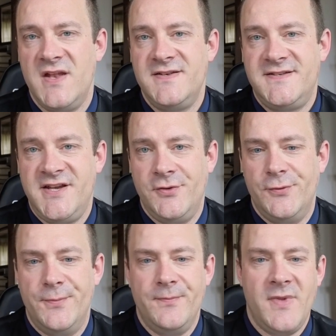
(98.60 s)
2.
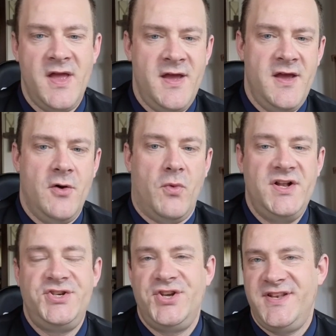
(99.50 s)
One
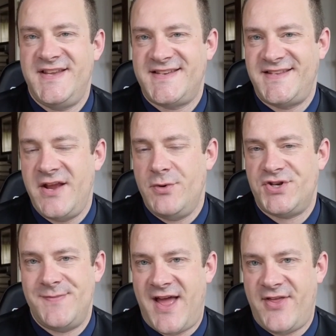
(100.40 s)
should
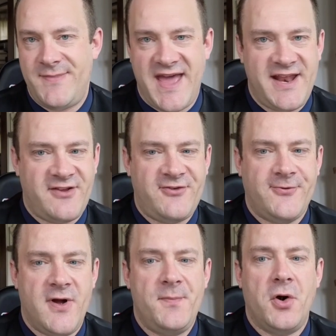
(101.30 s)
distinguish mathematics
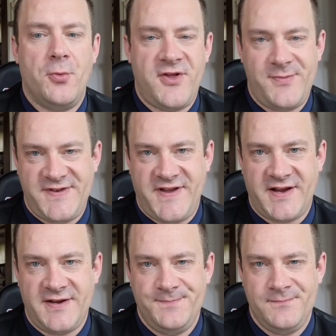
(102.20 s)
from
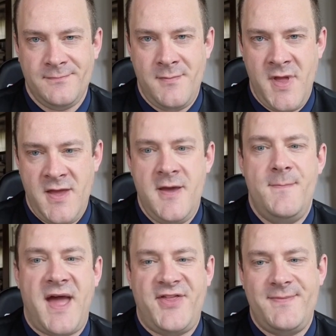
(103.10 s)
arithmetic.
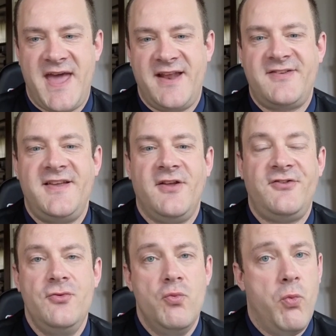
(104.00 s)
Mathematics tells
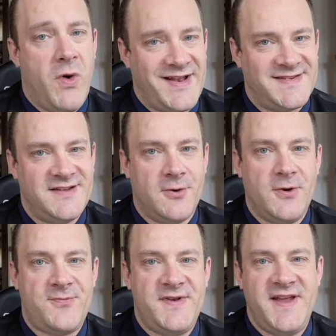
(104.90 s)
you what
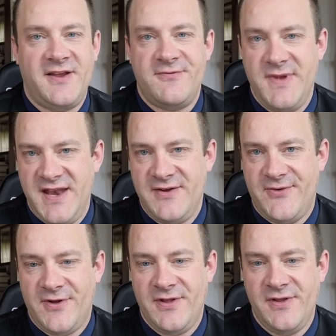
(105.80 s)
arithmetic is
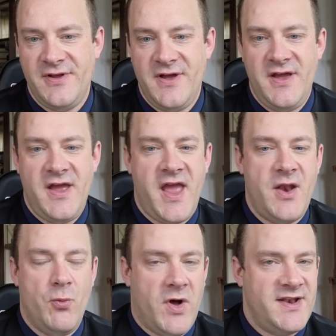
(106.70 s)
meaningful
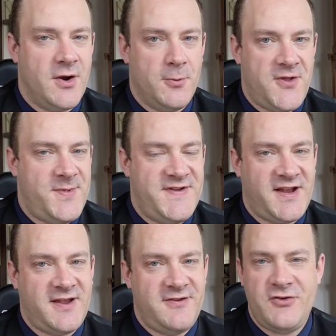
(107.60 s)
and what
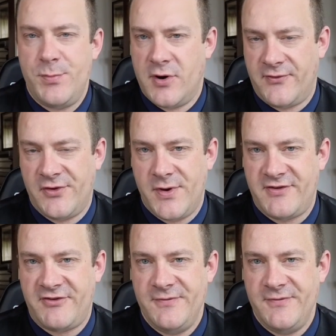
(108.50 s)
arithmetic is superfluous.